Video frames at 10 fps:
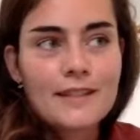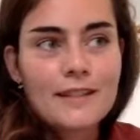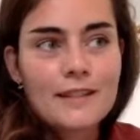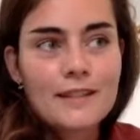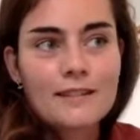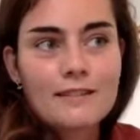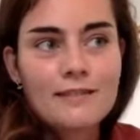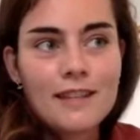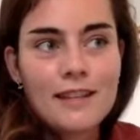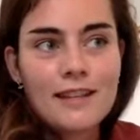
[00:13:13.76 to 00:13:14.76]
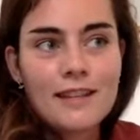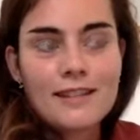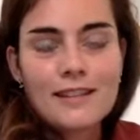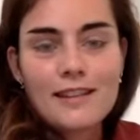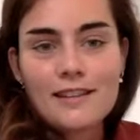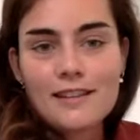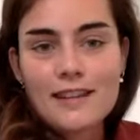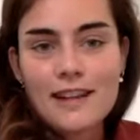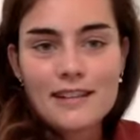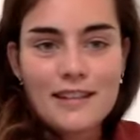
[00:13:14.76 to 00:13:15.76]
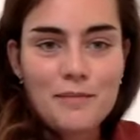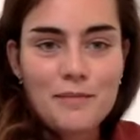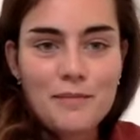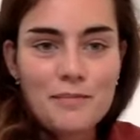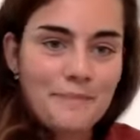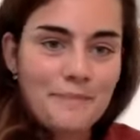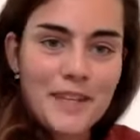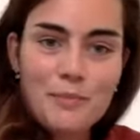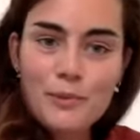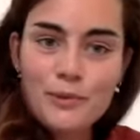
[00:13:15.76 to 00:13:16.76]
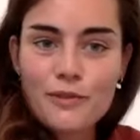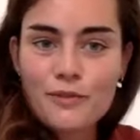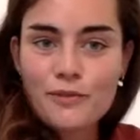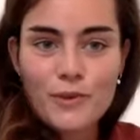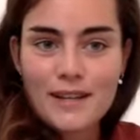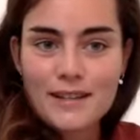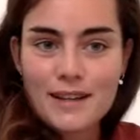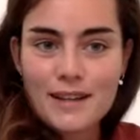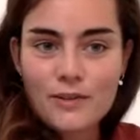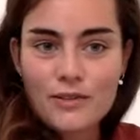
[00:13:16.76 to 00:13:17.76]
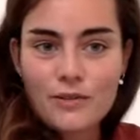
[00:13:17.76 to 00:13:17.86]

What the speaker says: let's together kind of keep looking for ways